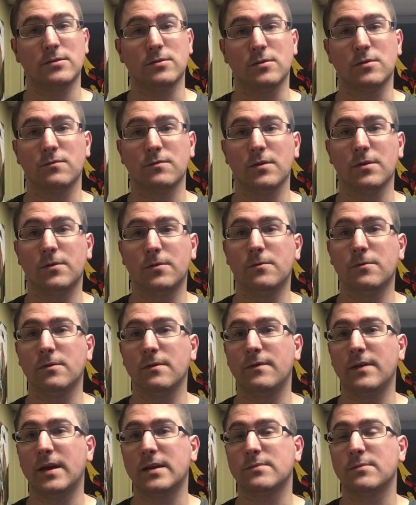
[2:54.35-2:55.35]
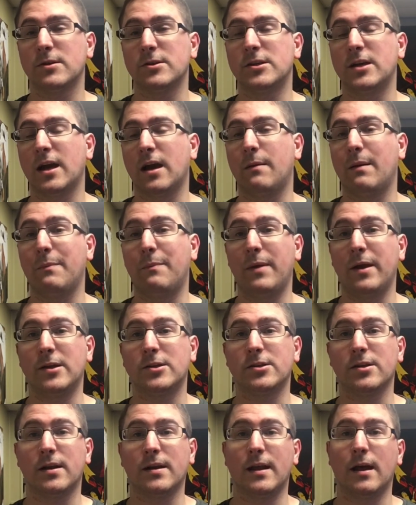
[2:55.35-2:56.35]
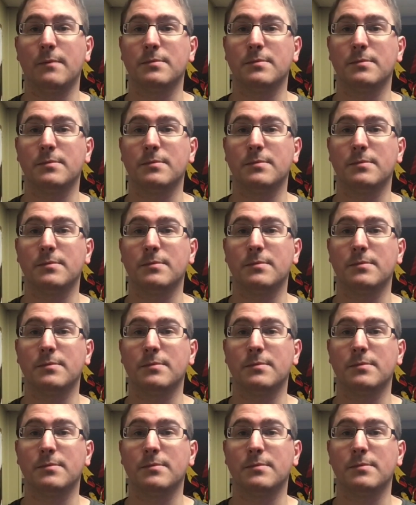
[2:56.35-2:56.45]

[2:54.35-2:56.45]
So it's really cool. If you guys want to check out my Patreon,